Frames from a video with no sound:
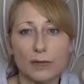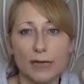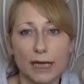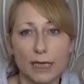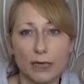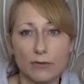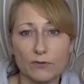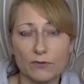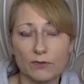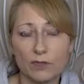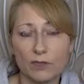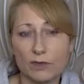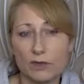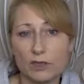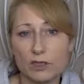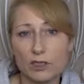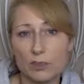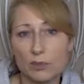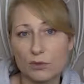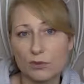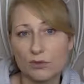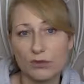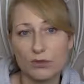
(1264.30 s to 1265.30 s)
helpful, and
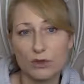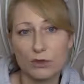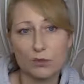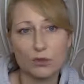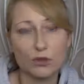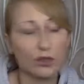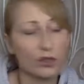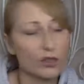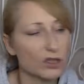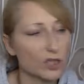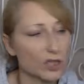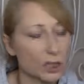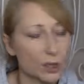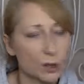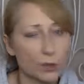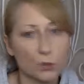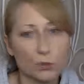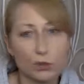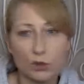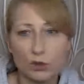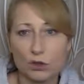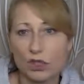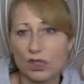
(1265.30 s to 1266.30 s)
some of them just did
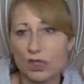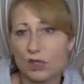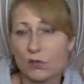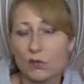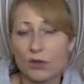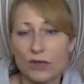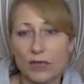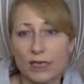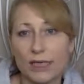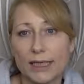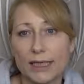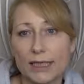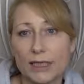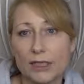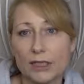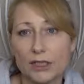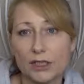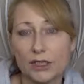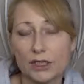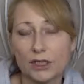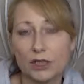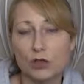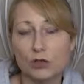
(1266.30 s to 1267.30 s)
did what they needed
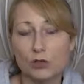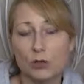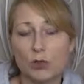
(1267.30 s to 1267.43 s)
to do.